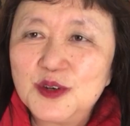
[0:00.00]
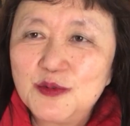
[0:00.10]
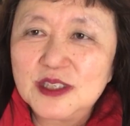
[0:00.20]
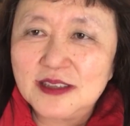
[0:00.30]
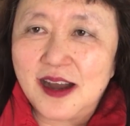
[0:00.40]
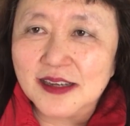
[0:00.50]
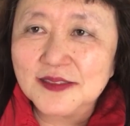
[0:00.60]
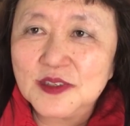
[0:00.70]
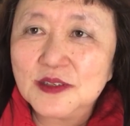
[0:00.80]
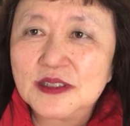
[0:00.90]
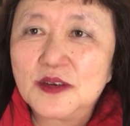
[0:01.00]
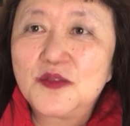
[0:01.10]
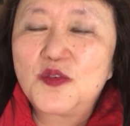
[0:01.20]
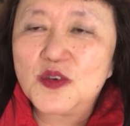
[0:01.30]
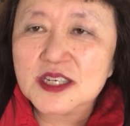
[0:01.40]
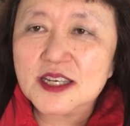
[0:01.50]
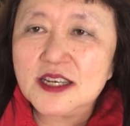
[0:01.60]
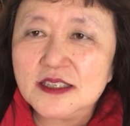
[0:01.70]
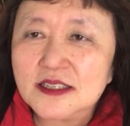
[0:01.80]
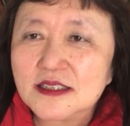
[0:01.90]
we were young. There were 4
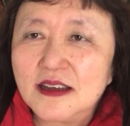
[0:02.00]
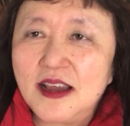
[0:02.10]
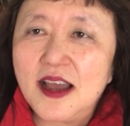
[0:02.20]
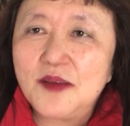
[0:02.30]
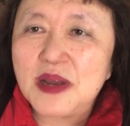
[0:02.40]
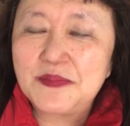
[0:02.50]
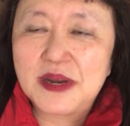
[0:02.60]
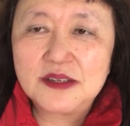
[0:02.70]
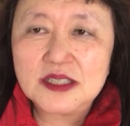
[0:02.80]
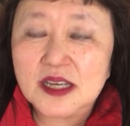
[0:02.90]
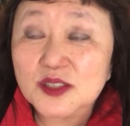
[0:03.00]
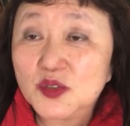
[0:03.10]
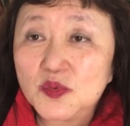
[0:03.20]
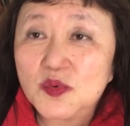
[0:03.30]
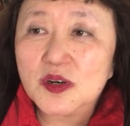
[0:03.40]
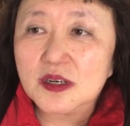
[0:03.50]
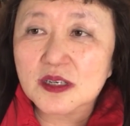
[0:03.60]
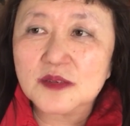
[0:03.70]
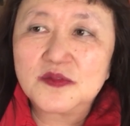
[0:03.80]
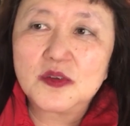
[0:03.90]
kids, and my parents had to
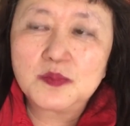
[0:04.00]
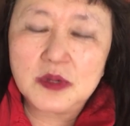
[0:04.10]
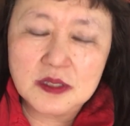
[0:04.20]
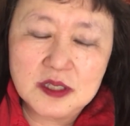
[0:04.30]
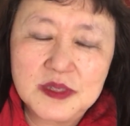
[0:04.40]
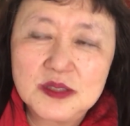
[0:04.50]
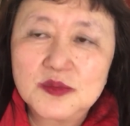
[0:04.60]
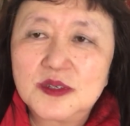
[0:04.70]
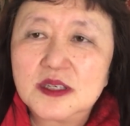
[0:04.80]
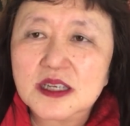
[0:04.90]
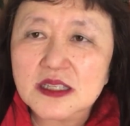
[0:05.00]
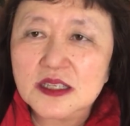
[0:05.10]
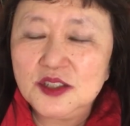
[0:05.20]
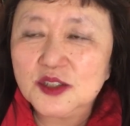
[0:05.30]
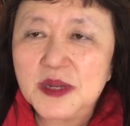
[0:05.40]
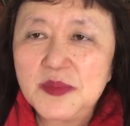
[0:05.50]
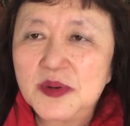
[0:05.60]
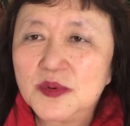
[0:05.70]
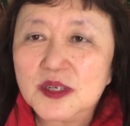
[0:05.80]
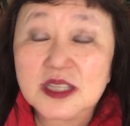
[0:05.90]
work for policemen's work and the
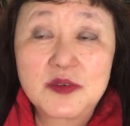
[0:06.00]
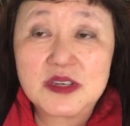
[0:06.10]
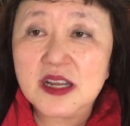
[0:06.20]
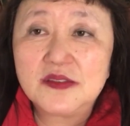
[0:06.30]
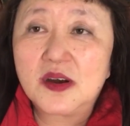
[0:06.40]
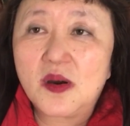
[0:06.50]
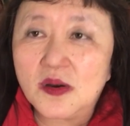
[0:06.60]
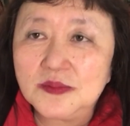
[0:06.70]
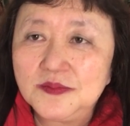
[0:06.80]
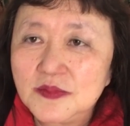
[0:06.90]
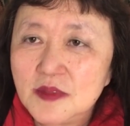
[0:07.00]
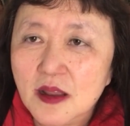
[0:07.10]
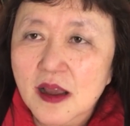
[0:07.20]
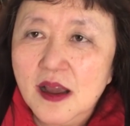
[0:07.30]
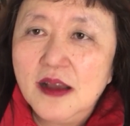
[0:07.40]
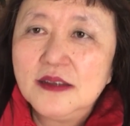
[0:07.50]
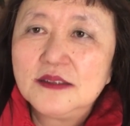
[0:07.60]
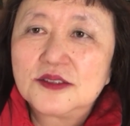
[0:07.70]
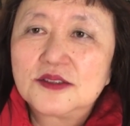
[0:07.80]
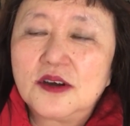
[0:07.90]
newspaper work. They were never home.
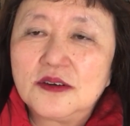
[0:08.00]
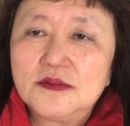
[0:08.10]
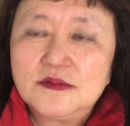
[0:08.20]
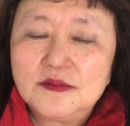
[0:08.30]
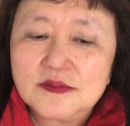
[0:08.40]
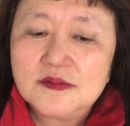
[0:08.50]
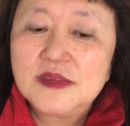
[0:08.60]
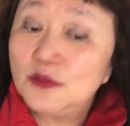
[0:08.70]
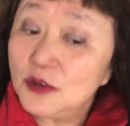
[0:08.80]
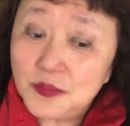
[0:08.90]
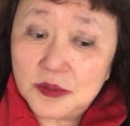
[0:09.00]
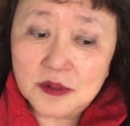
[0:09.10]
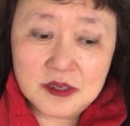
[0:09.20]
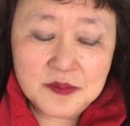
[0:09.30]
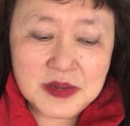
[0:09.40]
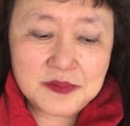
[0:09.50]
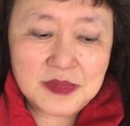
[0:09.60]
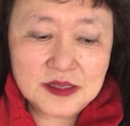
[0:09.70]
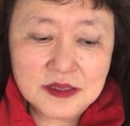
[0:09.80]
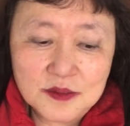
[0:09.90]
So when we were poor, my
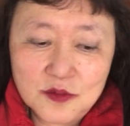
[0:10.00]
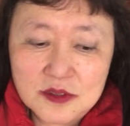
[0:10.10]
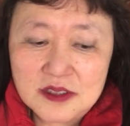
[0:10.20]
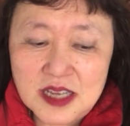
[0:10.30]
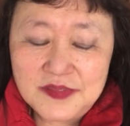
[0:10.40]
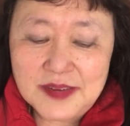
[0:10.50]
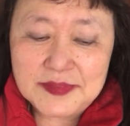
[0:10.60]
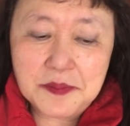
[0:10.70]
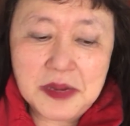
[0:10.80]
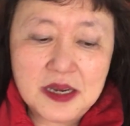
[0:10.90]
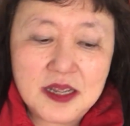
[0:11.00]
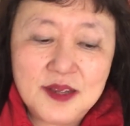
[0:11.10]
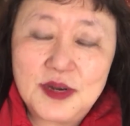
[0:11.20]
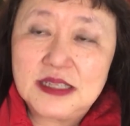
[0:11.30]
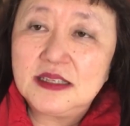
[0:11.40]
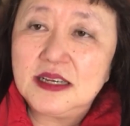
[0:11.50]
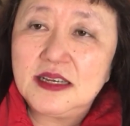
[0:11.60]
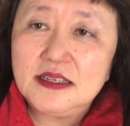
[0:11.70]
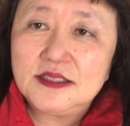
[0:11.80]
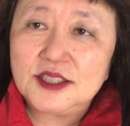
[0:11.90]
mother saved up the money. One
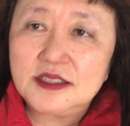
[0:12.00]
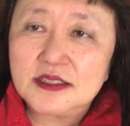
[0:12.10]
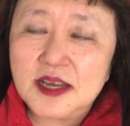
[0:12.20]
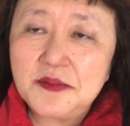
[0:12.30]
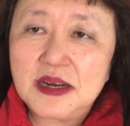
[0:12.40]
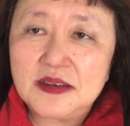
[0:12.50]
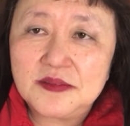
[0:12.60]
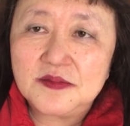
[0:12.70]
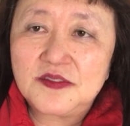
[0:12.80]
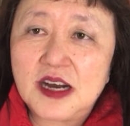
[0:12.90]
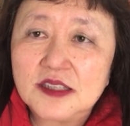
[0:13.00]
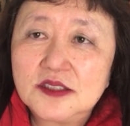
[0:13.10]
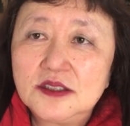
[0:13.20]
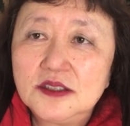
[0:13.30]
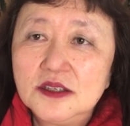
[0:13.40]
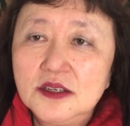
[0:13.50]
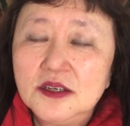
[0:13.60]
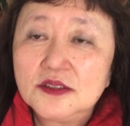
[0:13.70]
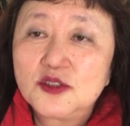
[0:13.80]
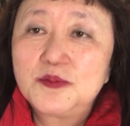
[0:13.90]
day, she sent my father
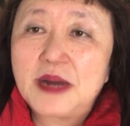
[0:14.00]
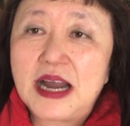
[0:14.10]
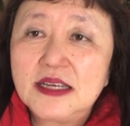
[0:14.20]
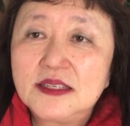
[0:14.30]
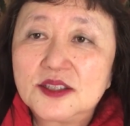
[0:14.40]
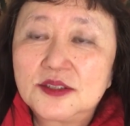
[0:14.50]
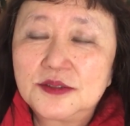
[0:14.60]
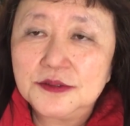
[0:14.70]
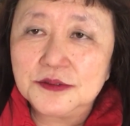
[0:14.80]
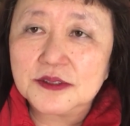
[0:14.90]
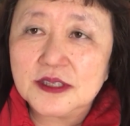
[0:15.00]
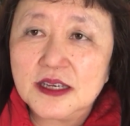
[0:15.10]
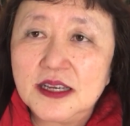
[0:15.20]
to buy a suit